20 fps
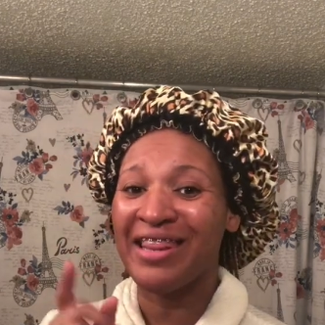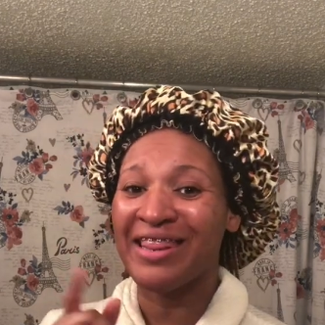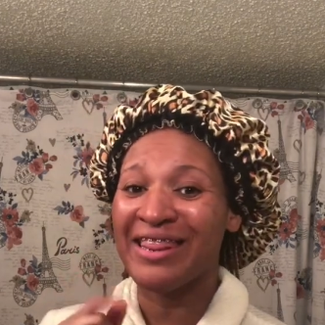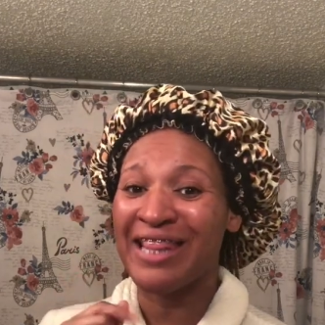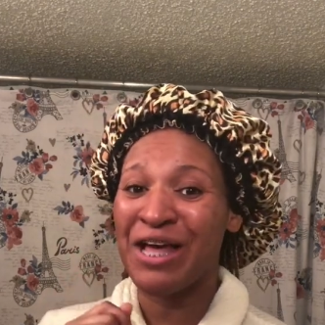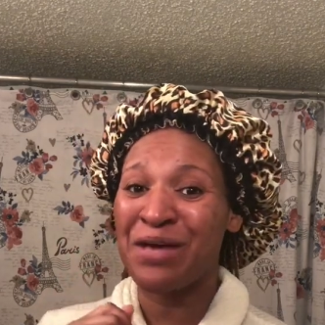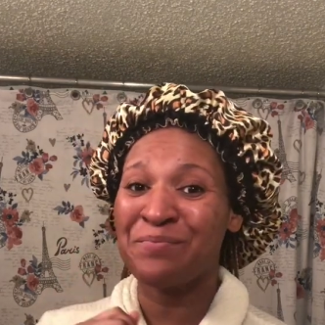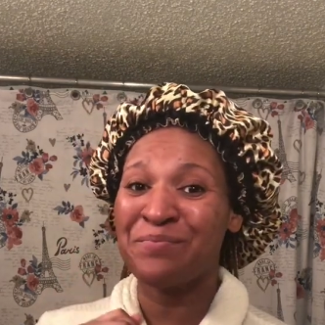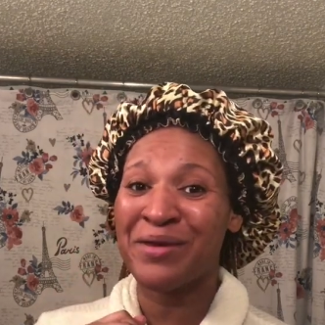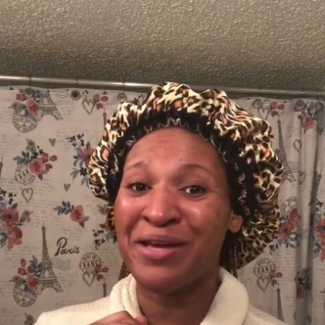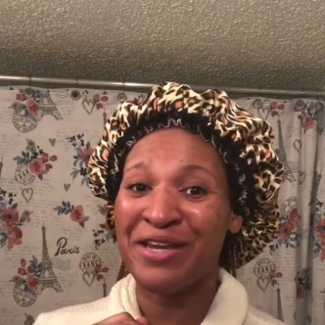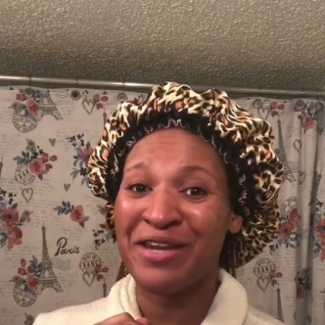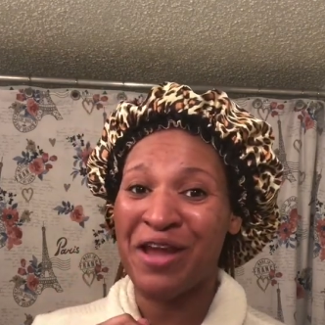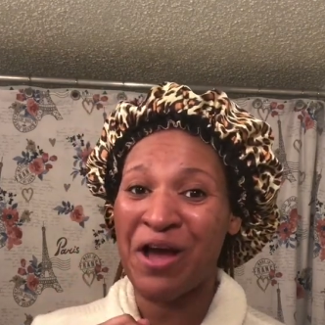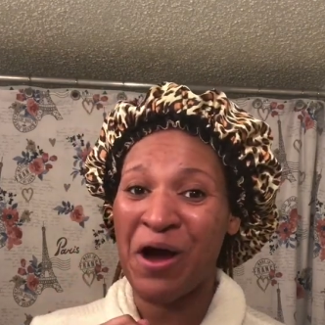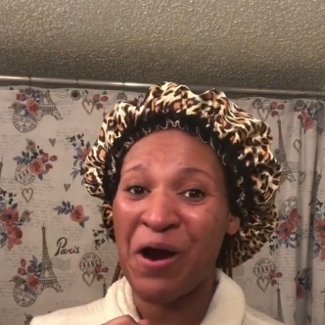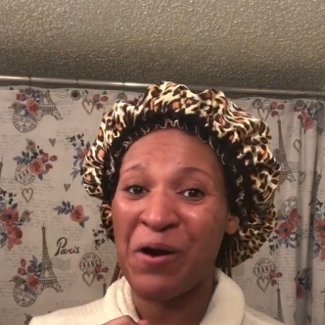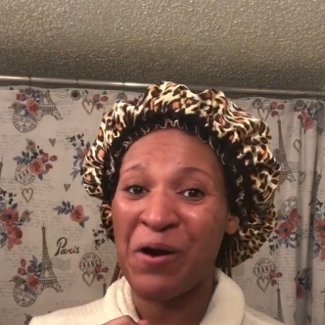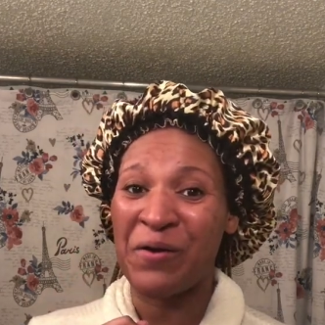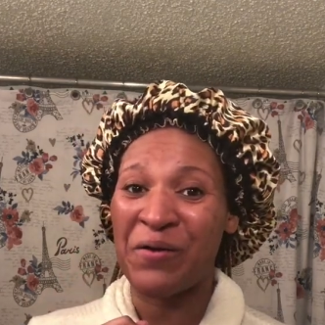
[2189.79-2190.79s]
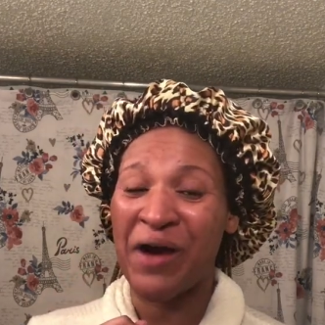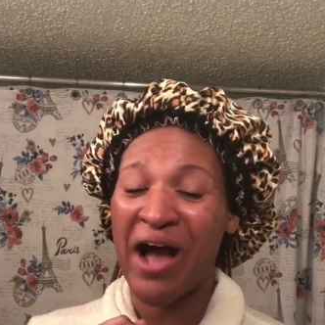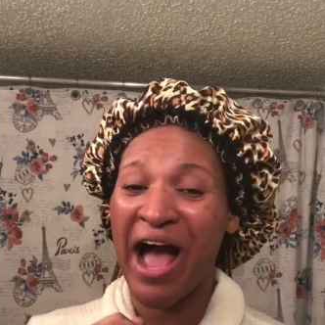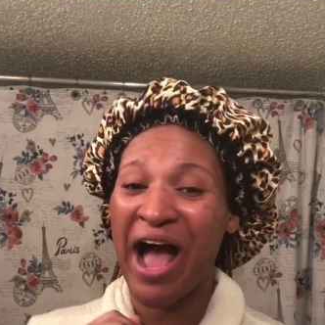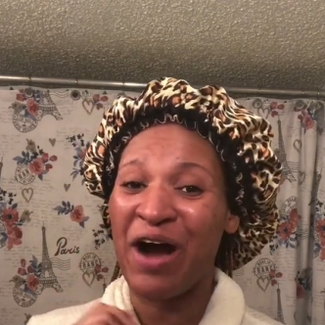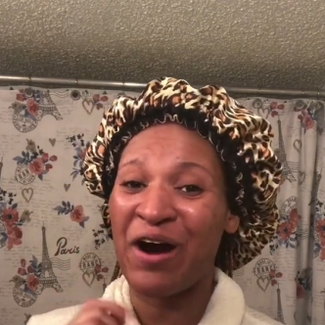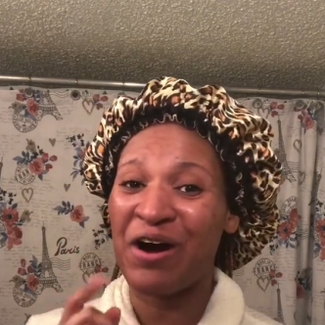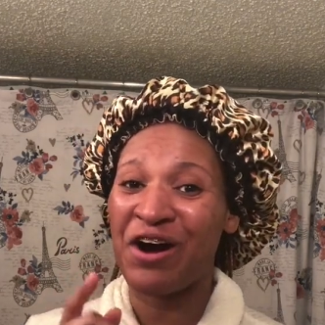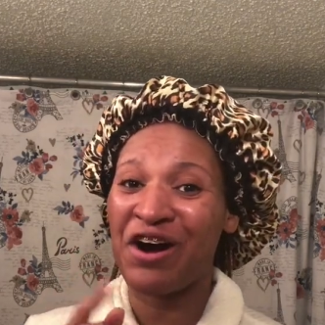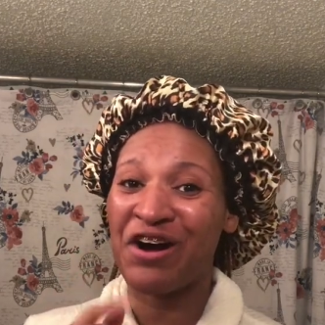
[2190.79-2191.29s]
Let me know,
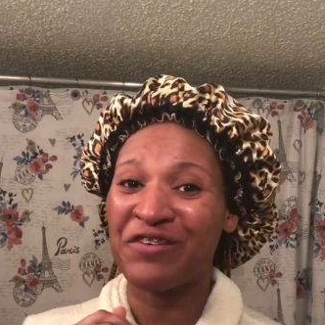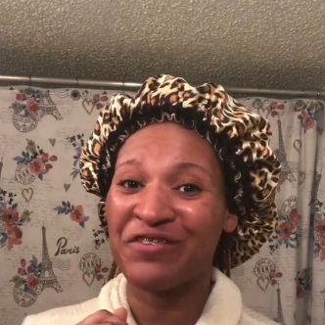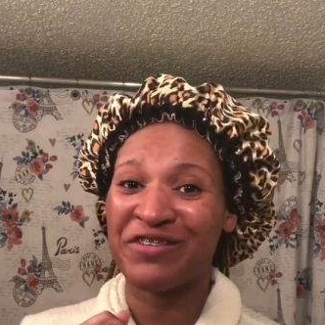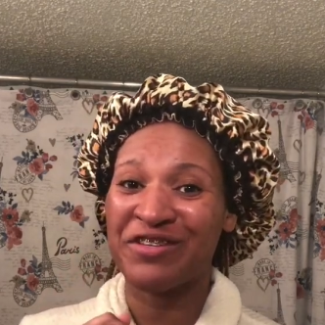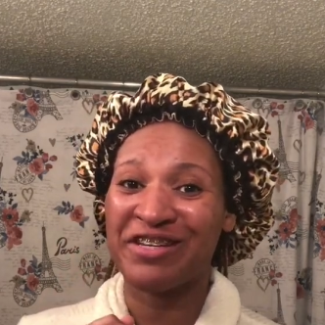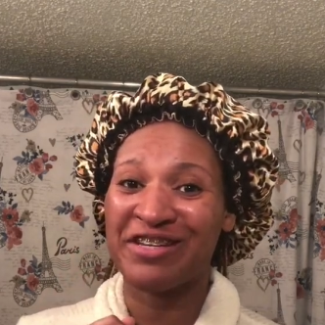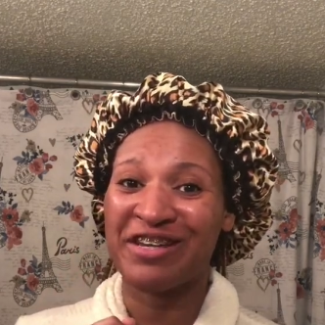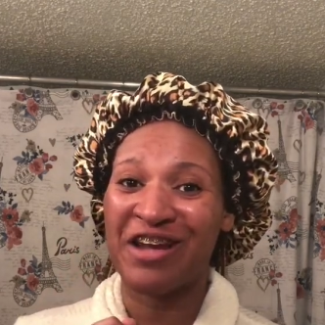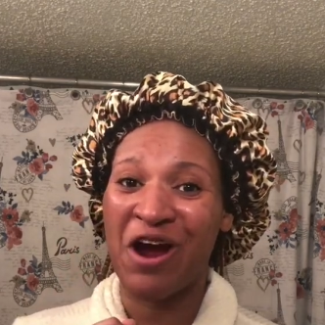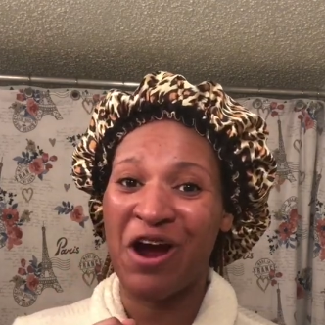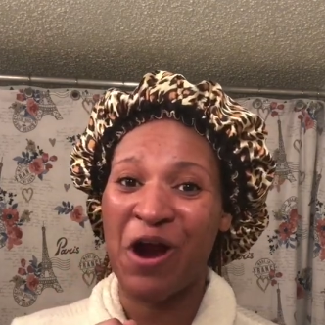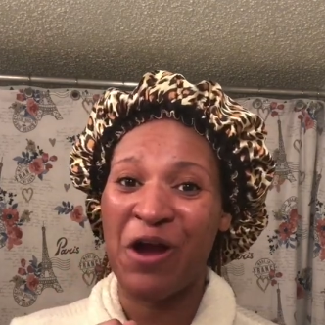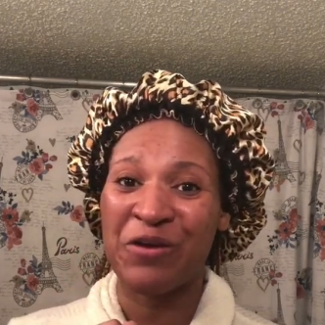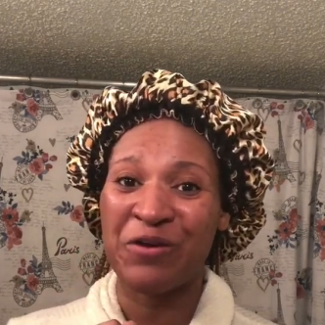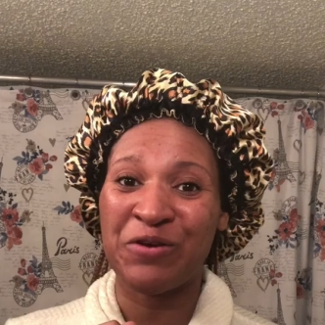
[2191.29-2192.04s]
how often are